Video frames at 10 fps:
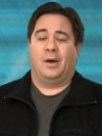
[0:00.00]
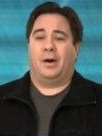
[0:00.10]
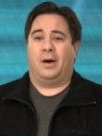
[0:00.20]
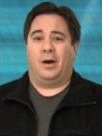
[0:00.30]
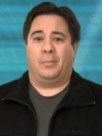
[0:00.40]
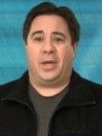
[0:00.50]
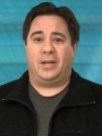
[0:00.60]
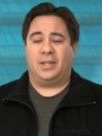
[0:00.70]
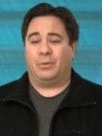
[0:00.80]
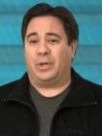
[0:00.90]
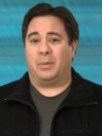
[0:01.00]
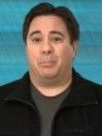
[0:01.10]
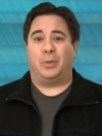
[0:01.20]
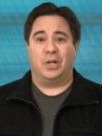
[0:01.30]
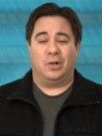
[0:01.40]
um, anything we
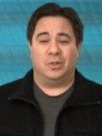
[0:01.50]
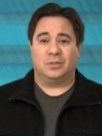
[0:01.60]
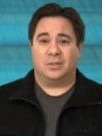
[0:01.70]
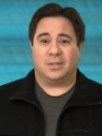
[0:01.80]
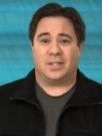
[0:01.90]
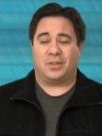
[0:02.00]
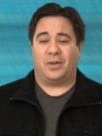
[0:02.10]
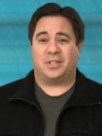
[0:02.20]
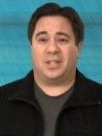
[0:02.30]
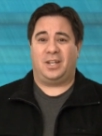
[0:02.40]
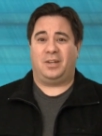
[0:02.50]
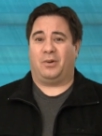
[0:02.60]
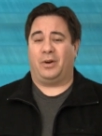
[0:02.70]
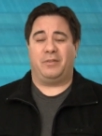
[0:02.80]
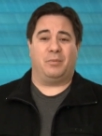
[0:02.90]
can build that's R C
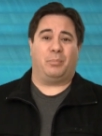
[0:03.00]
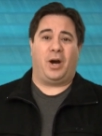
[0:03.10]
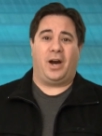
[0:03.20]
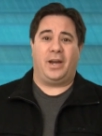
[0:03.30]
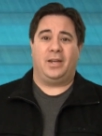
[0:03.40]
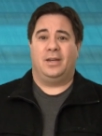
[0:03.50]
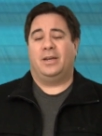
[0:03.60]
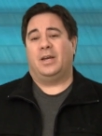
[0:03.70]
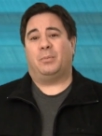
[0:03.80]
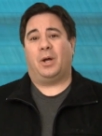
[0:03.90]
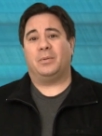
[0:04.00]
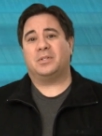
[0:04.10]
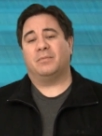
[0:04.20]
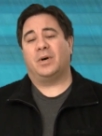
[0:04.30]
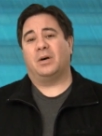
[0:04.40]
or even buy, and probably
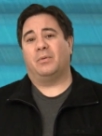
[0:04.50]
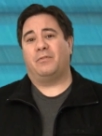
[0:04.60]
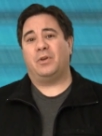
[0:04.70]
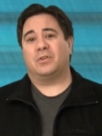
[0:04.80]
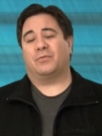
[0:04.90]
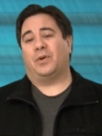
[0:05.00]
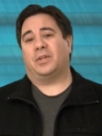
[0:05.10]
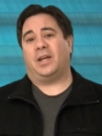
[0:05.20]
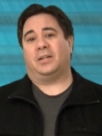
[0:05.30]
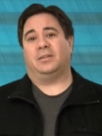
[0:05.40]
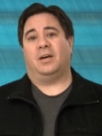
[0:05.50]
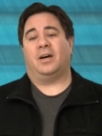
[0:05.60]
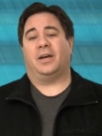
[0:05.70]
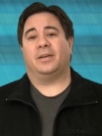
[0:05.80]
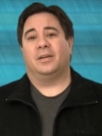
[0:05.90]
some uh, reviews further down the
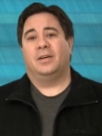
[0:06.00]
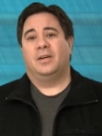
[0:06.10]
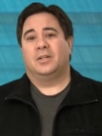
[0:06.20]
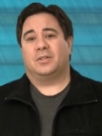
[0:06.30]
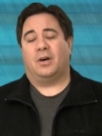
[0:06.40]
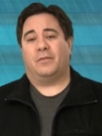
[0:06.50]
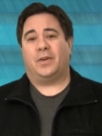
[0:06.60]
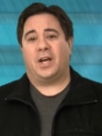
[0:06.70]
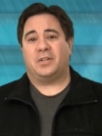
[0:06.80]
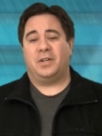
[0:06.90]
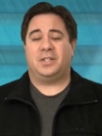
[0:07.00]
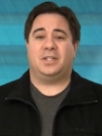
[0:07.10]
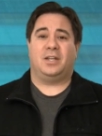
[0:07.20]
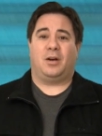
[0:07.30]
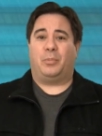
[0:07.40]
line. So if you guys are
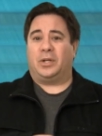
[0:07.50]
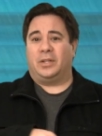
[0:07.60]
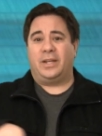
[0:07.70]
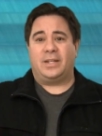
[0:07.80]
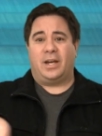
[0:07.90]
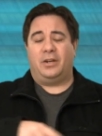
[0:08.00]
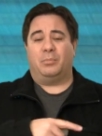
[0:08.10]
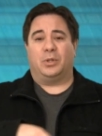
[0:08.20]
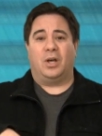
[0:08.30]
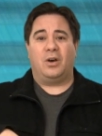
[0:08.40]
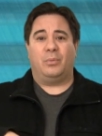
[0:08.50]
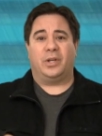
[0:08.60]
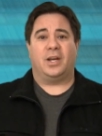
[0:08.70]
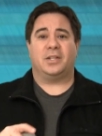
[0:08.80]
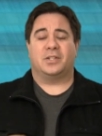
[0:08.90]
interested, I'll put a link down here below
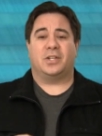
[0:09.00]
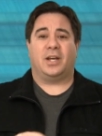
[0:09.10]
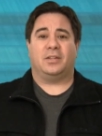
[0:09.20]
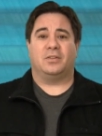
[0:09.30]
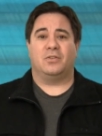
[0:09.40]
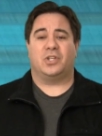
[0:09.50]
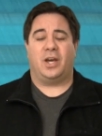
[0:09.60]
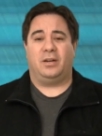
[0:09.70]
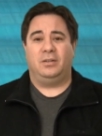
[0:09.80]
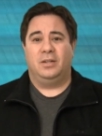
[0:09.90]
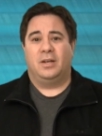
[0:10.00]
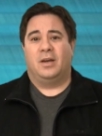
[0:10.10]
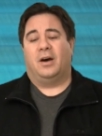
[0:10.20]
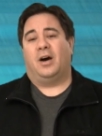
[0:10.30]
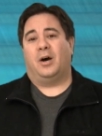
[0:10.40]
where you guys can check out the new channel.
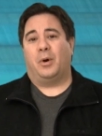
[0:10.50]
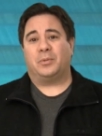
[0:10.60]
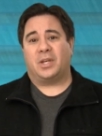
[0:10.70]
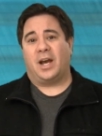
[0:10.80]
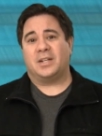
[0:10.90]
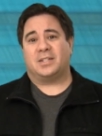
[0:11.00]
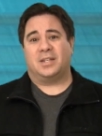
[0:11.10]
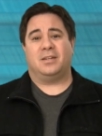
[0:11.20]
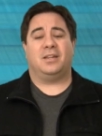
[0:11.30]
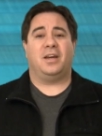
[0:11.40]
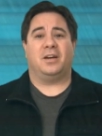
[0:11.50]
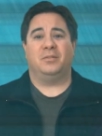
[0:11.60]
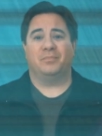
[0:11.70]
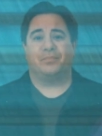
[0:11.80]
Uh, hope you guys see you there.